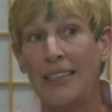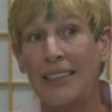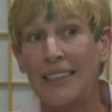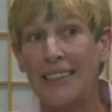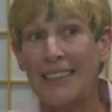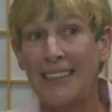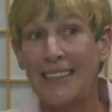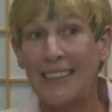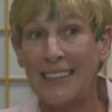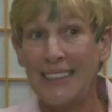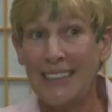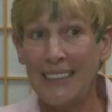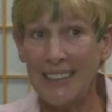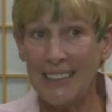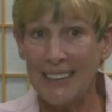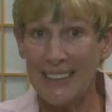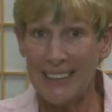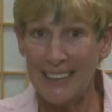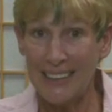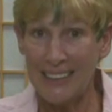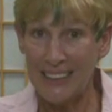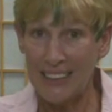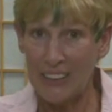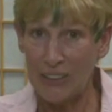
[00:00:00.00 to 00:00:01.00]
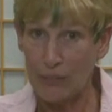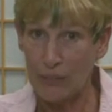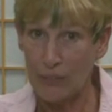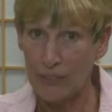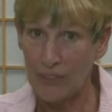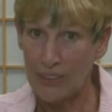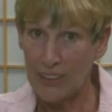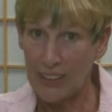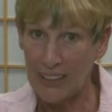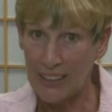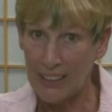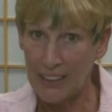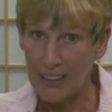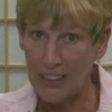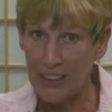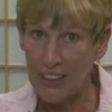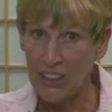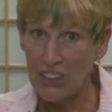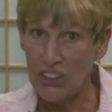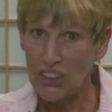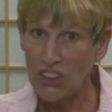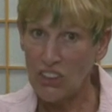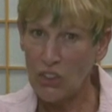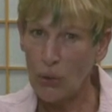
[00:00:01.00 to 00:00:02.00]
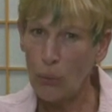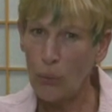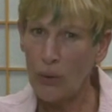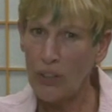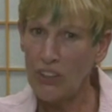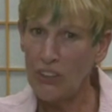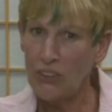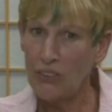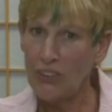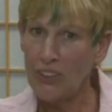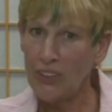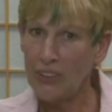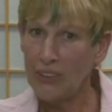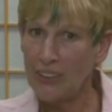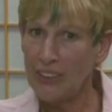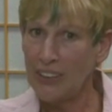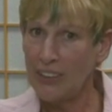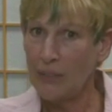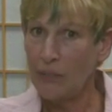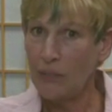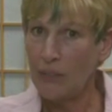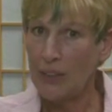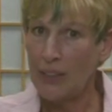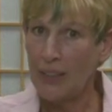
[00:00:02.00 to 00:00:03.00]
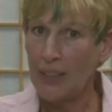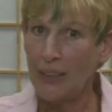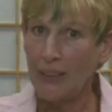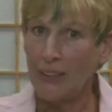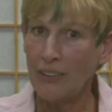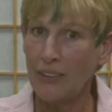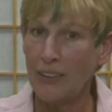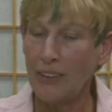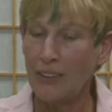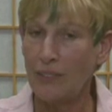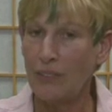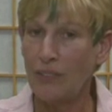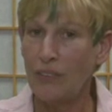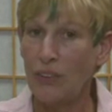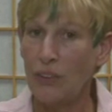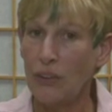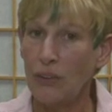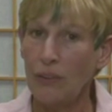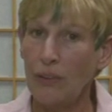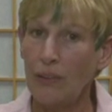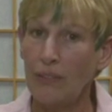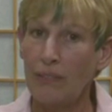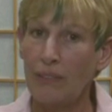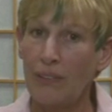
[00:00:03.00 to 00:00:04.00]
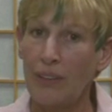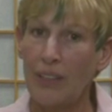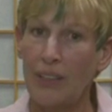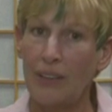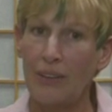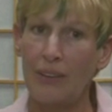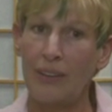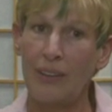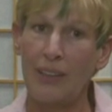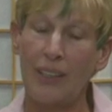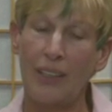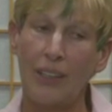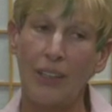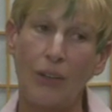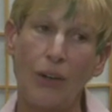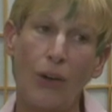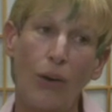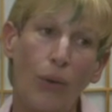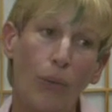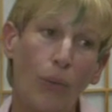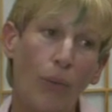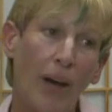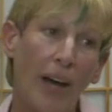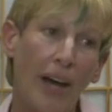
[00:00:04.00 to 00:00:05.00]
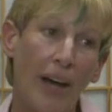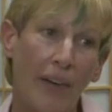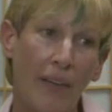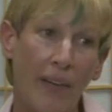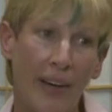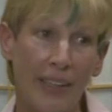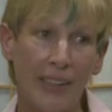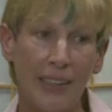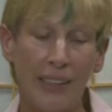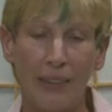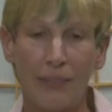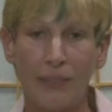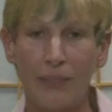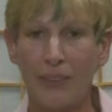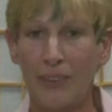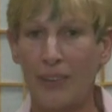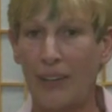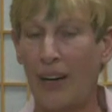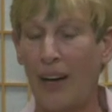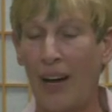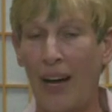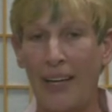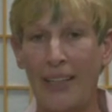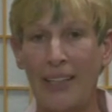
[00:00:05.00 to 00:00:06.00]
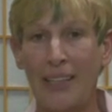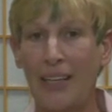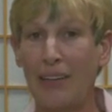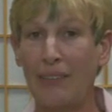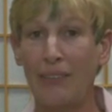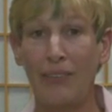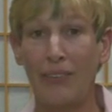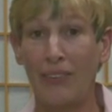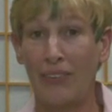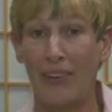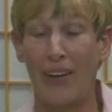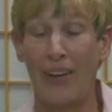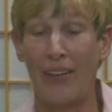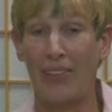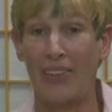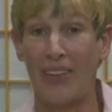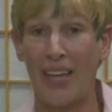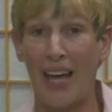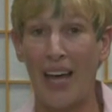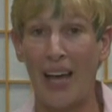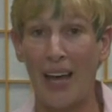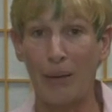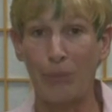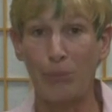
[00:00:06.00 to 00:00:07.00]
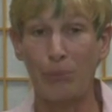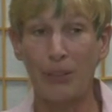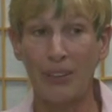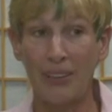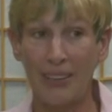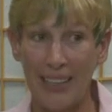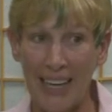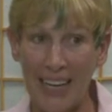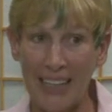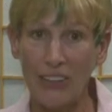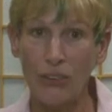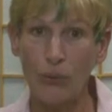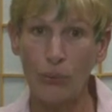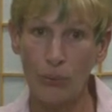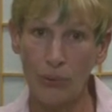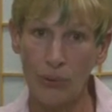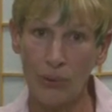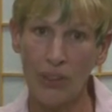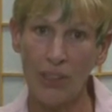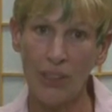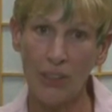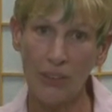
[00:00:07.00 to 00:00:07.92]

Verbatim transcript: sees things differently. So when you hear someone else's view of it, you're thinking, "Oh wow, I never I never thought that, but that's really